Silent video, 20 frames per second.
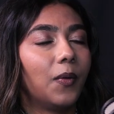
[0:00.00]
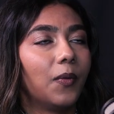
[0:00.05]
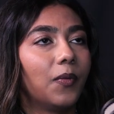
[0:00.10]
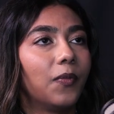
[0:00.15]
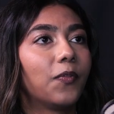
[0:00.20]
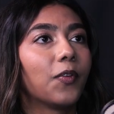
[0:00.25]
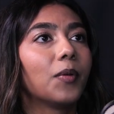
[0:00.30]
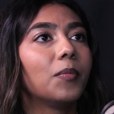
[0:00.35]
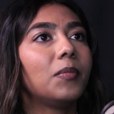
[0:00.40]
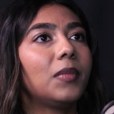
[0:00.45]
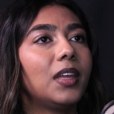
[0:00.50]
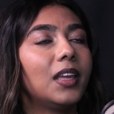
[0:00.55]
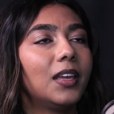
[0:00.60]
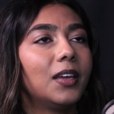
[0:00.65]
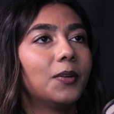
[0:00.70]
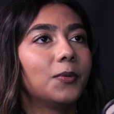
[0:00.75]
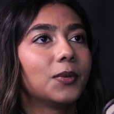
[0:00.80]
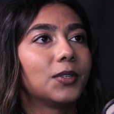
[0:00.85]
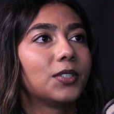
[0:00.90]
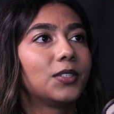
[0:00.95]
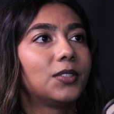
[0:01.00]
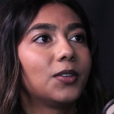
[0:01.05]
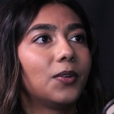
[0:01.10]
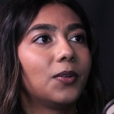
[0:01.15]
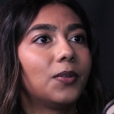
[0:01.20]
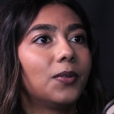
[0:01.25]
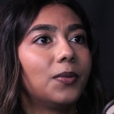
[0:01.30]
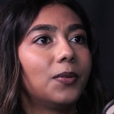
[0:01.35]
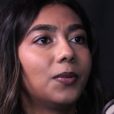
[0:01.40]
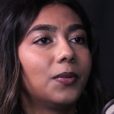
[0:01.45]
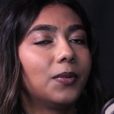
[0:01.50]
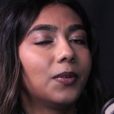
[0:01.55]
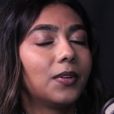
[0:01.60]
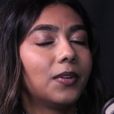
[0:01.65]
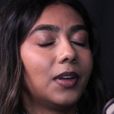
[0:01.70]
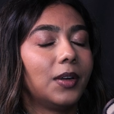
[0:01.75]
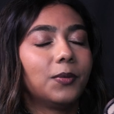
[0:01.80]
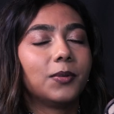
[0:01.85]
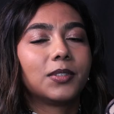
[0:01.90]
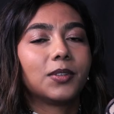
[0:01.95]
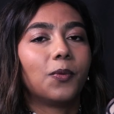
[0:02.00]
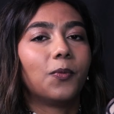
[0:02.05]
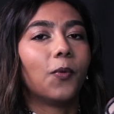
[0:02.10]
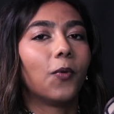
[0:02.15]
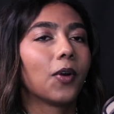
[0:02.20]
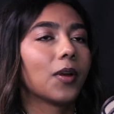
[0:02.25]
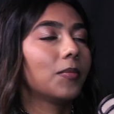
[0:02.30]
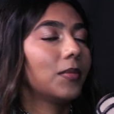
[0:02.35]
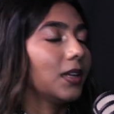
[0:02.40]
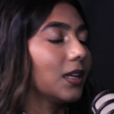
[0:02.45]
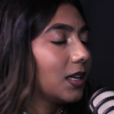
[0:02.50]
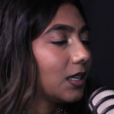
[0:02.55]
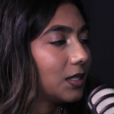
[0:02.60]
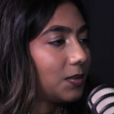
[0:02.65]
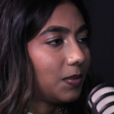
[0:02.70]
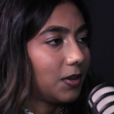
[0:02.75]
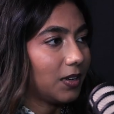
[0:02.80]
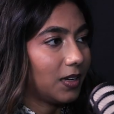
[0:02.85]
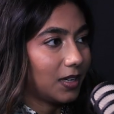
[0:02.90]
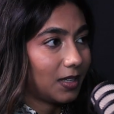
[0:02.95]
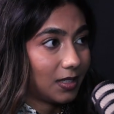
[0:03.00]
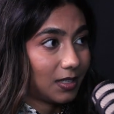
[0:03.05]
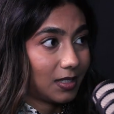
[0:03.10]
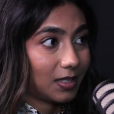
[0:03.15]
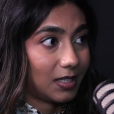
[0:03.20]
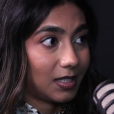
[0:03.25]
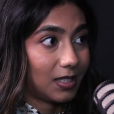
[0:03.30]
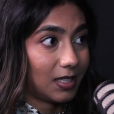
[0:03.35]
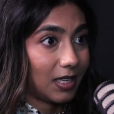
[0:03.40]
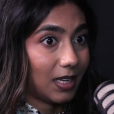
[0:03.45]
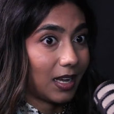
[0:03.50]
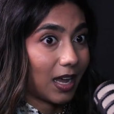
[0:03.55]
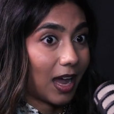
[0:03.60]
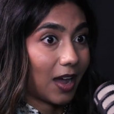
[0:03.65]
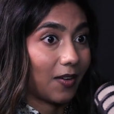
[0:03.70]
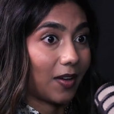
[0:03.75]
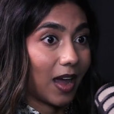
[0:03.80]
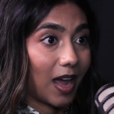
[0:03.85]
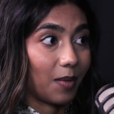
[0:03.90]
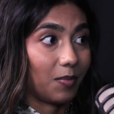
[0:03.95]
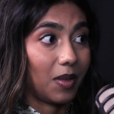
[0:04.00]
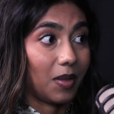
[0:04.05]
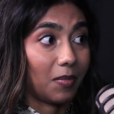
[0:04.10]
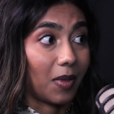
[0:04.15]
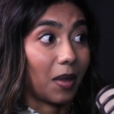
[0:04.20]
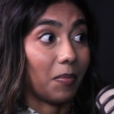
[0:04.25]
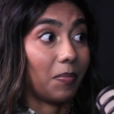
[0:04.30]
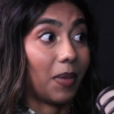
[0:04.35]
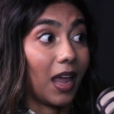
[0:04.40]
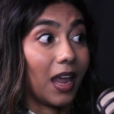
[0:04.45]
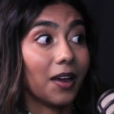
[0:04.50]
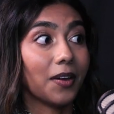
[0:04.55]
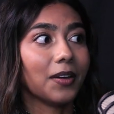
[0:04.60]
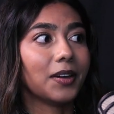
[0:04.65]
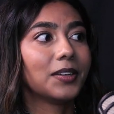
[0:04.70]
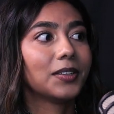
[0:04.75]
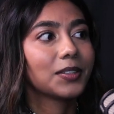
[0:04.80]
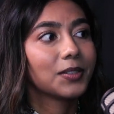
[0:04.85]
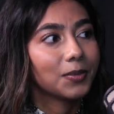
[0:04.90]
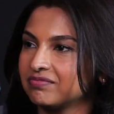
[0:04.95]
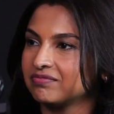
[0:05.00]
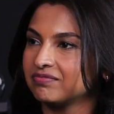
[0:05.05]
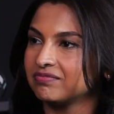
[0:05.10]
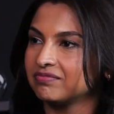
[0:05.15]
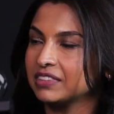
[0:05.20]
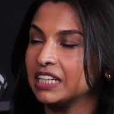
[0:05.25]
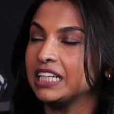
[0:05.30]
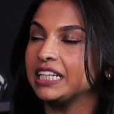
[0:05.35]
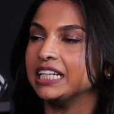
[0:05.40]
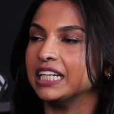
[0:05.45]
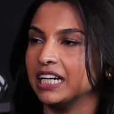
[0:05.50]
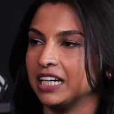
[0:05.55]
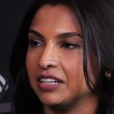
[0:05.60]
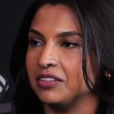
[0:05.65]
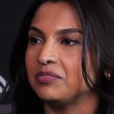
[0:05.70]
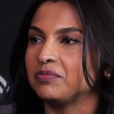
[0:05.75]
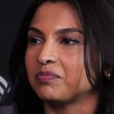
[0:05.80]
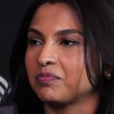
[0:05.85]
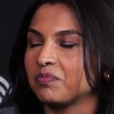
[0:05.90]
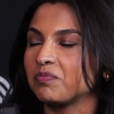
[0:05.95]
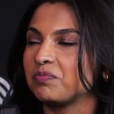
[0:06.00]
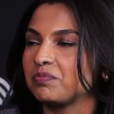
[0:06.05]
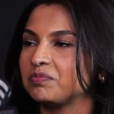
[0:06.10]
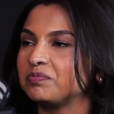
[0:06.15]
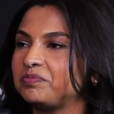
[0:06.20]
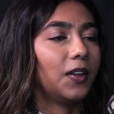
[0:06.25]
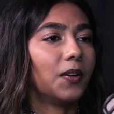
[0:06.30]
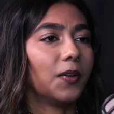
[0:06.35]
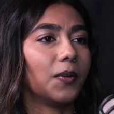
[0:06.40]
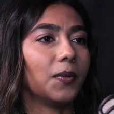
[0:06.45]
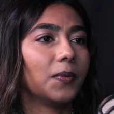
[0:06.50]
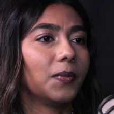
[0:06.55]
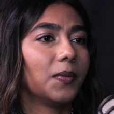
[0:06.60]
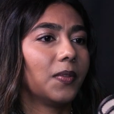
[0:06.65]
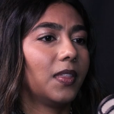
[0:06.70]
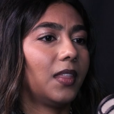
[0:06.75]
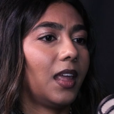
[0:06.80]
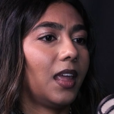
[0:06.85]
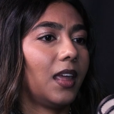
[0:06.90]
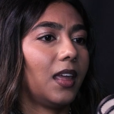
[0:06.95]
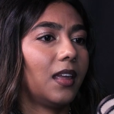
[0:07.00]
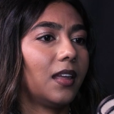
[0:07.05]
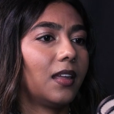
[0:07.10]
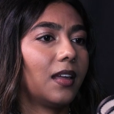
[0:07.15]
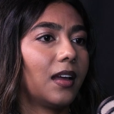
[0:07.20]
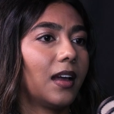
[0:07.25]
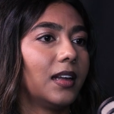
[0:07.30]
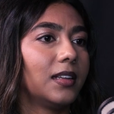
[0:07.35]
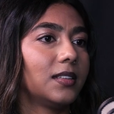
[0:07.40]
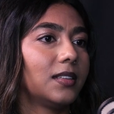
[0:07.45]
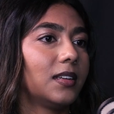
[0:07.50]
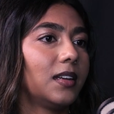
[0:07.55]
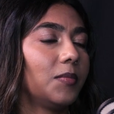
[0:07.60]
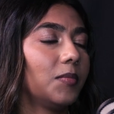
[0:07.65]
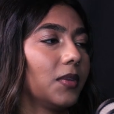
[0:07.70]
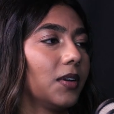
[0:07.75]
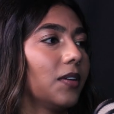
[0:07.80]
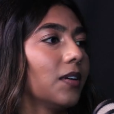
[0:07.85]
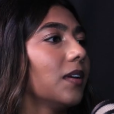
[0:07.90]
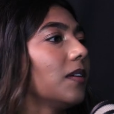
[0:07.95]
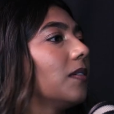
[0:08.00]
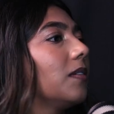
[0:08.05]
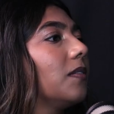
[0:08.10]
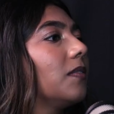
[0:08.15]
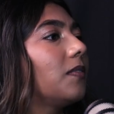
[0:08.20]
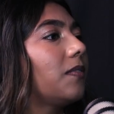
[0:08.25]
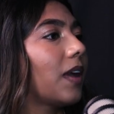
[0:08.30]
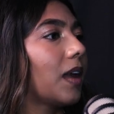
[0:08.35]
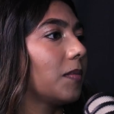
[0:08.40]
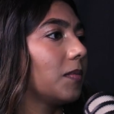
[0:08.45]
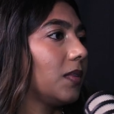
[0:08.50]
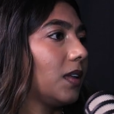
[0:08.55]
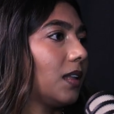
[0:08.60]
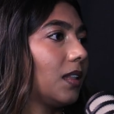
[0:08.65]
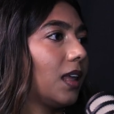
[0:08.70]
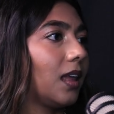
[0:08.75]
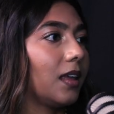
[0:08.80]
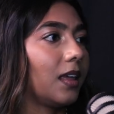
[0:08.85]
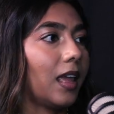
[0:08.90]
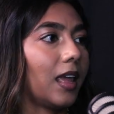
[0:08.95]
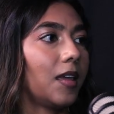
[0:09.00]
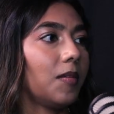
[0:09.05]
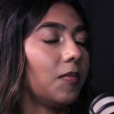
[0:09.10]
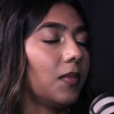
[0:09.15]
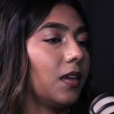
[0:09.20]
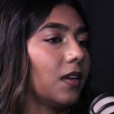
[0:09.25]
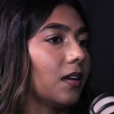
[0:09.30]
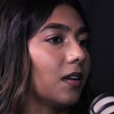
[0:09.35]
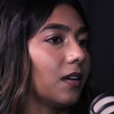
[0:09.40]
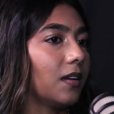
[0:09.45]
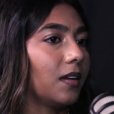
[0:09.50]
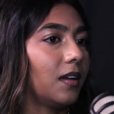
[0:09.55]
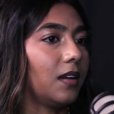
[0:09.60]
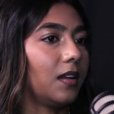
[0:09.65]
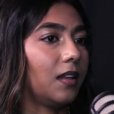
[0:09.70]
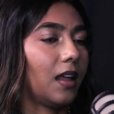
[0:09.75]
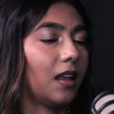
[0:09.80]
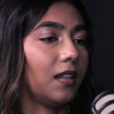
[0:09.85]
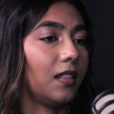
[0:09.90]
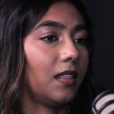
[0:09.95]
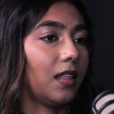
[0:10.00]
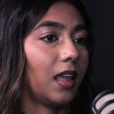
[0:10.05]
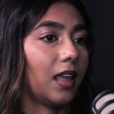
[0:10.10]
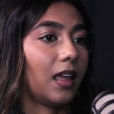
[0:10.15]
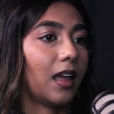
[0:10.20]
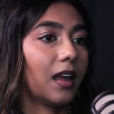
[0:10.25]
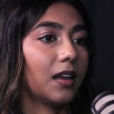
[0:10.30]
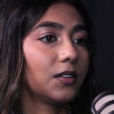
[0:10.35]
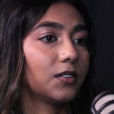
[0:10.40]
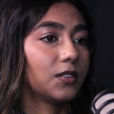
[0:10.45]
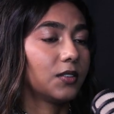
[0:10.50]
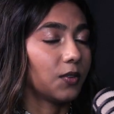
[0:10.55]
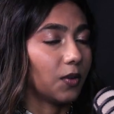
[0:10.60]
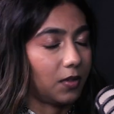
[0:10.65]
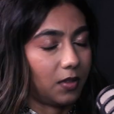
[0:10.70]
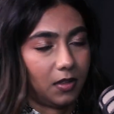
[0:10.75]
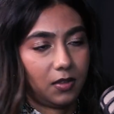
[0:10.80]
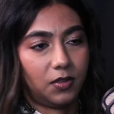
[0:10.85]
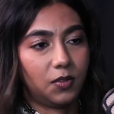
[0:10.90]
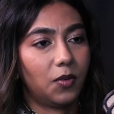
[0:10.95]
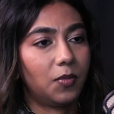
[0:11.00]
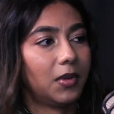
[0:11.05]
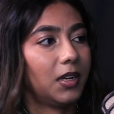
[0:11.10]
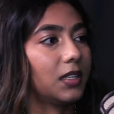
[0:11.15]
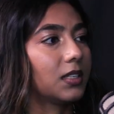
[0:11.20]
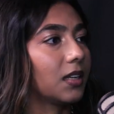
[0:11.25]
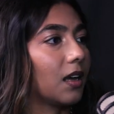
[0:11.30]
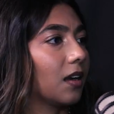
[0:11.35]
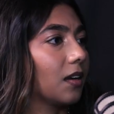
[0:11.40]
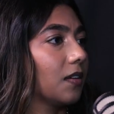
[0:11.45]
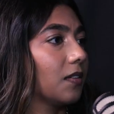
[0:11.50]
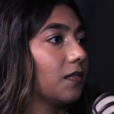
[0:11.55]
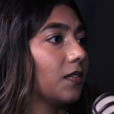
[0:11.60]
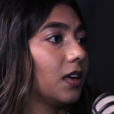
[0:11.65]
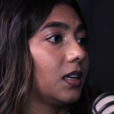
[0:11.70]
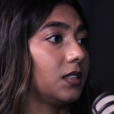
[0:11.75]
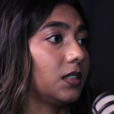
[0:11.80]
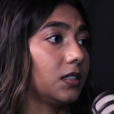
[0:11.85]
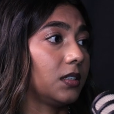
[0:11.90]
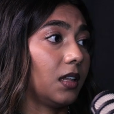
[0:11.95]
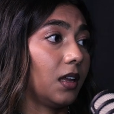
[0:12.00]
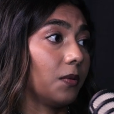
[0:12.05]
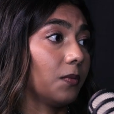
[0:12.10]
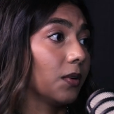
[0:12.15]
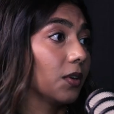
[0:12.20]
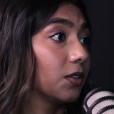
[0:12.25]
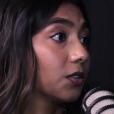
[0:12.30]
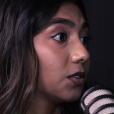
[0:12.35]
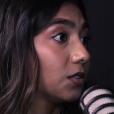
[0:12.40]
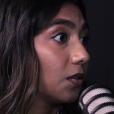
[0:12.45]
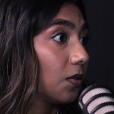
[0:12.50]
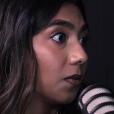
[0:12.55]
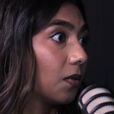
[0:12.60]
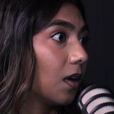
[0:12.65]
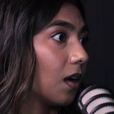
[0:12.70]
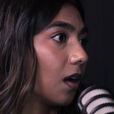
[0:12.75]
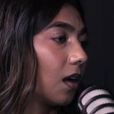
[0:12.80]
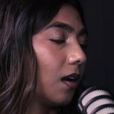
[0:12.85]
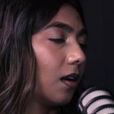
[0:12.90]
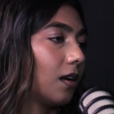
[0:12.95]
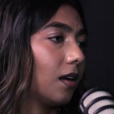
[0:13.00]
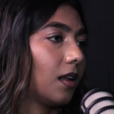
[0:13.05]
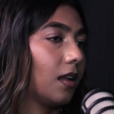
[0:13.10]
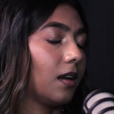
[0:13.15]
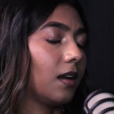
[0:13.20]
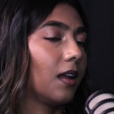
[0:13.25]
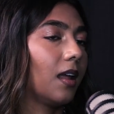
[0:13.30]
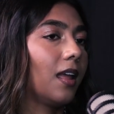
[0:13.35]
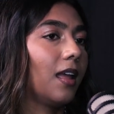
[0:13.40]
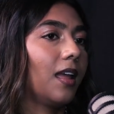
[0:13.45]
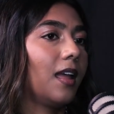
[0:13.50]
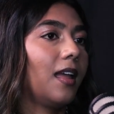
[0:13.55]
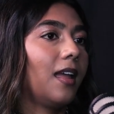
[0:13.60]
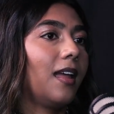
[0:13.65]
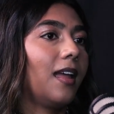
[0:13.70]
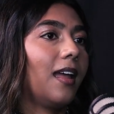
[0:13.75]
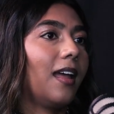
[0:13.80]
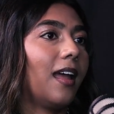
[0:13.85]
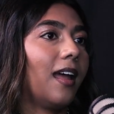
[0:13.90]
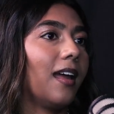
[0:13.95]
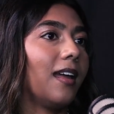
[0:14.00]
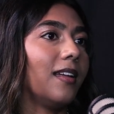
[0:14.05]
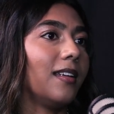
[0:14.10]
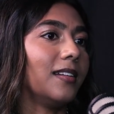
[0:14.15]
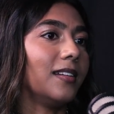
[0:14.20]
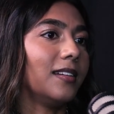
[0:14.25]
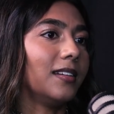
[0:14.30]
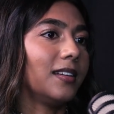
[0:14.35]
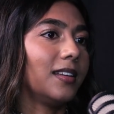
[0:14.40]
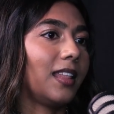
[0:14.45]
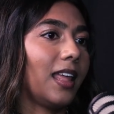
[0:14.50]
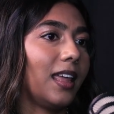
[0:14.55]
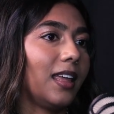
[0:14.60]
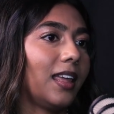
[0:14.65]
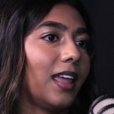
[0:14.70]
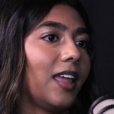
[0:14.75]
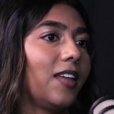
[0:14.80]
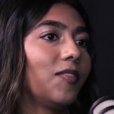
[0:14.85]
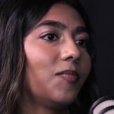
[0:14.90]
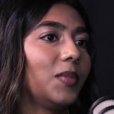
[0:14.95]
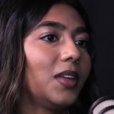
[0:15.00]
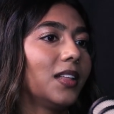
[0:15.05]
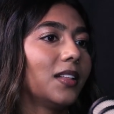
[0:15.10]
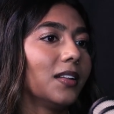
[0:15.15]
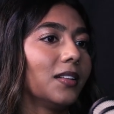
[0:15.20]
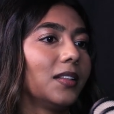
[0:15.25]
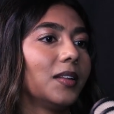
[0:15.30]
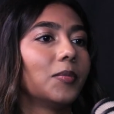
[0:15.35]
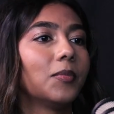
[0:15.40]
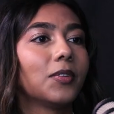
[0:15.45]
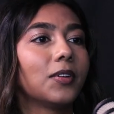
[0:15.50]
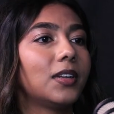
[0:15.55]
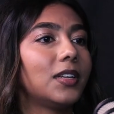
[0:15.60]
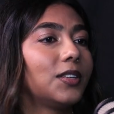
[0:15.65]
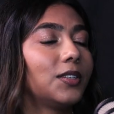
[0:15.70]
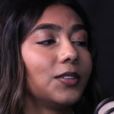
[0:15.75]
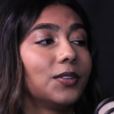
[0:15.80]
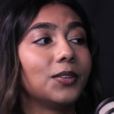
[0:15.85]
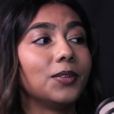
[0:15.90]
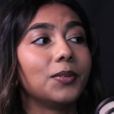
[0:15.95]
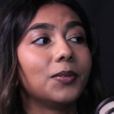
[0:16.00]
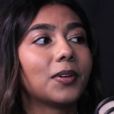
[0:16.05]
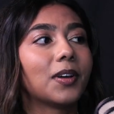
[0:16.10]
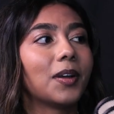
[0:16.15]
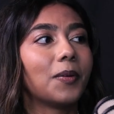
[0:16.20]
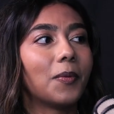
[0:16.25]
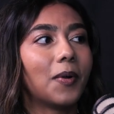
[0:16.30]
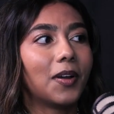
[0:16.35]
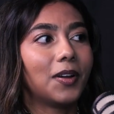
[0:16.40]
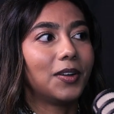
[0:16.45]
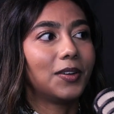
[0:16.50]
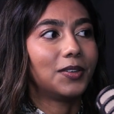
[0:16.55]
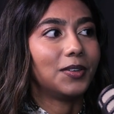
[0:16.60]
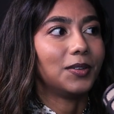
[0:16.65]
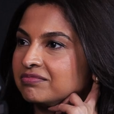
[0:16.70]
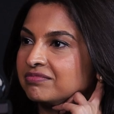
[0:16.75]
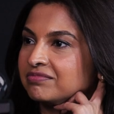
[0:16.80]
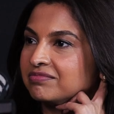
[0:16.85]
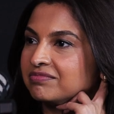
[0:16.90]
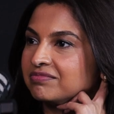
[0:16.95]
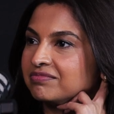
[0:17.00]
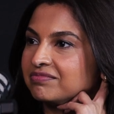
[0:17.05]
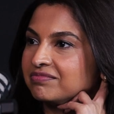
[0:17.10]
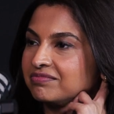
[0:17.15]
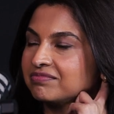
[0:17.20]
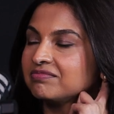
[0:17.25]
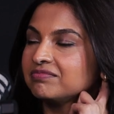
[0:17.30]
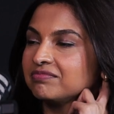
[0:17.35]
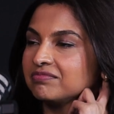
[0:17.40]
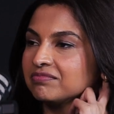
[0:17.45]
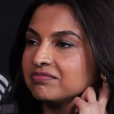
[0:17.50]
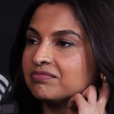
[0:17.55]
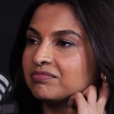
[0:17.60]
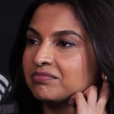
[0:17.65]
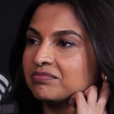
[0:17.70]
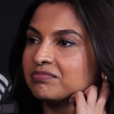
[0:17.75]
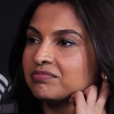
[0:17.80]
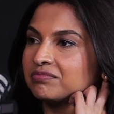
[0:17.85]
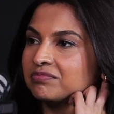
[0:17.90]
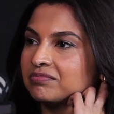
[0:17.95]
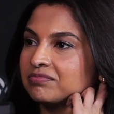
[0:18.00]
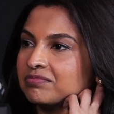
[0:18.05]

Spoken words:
for me, it was a warming experience to see how happy my parents were because, you know, they, as an immigrant family, they came here and they had so many sacrifices. They worked so hard and they gave me the liberty to do what I wanted to do. And